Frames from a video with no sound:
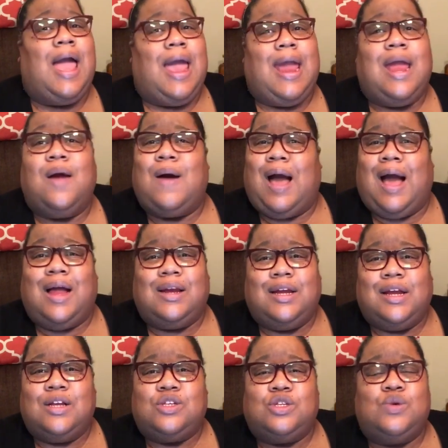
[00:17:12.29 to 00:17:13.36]
Hell, I
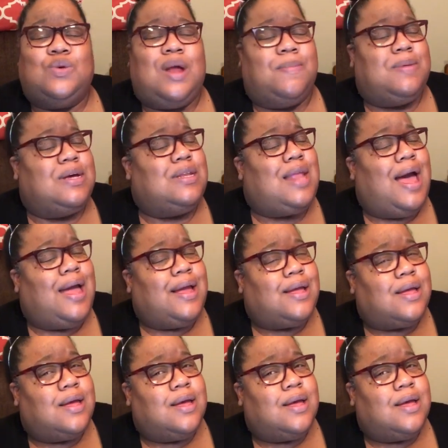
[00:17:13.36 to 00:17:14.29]
did too. And I'm looking like,